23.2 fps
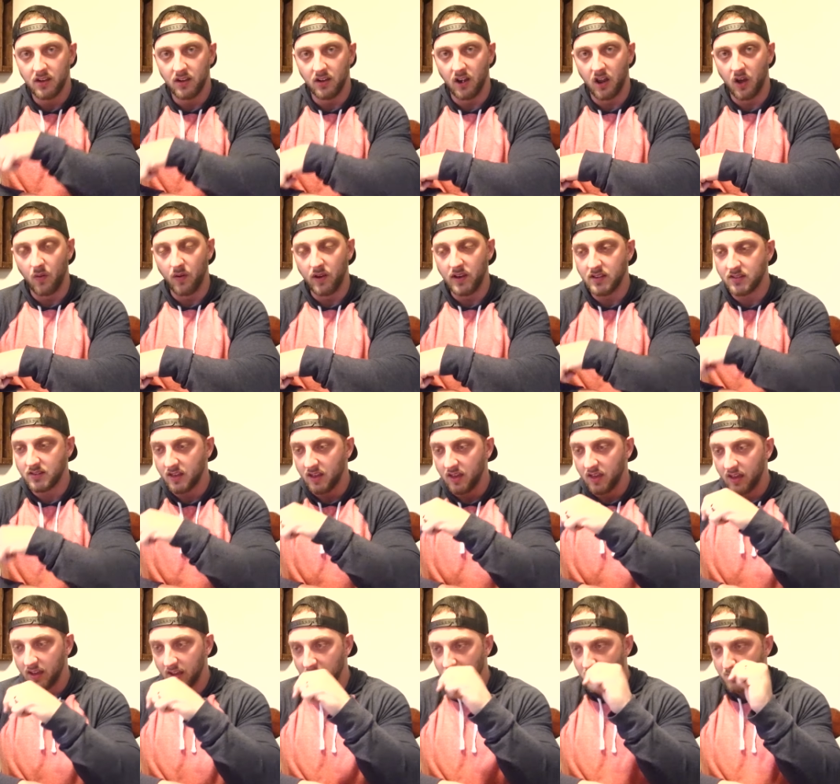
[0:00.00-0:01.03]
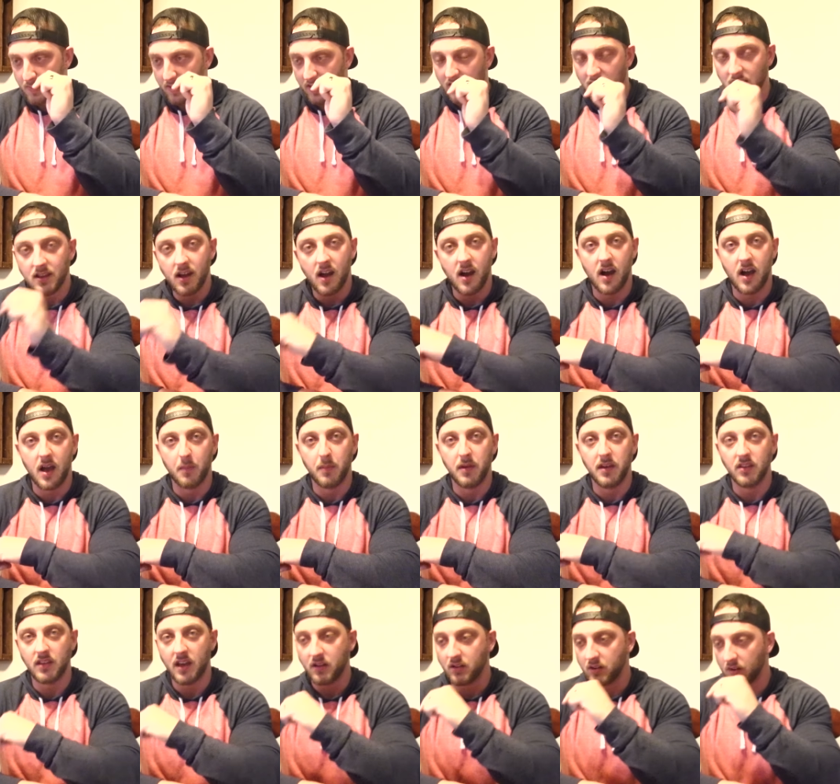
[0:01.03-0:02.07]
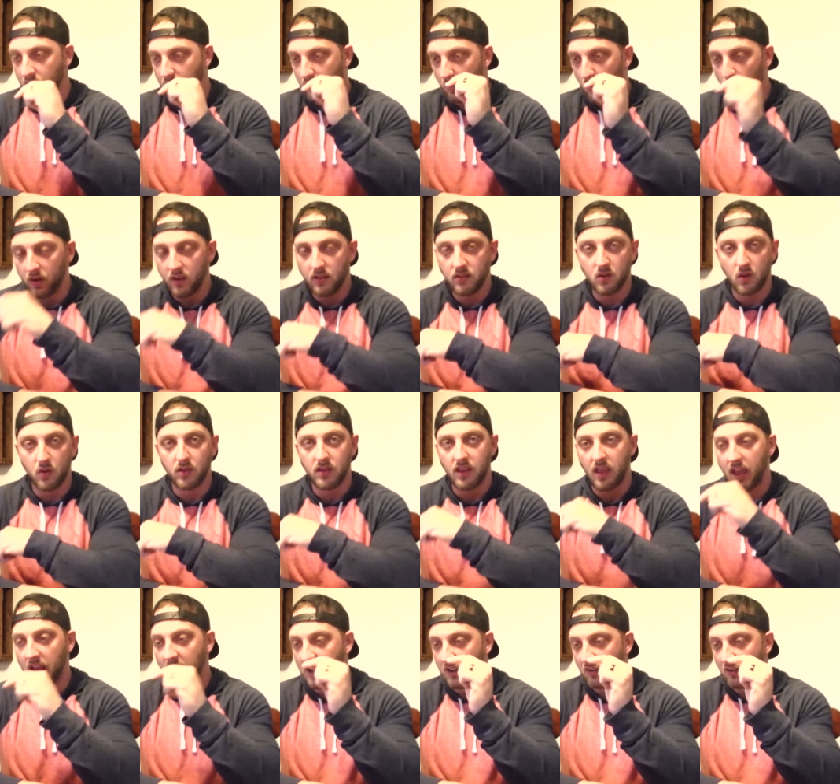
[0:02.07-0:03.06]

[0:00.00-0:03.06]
You know, he's making time. He's out there doing his own thing.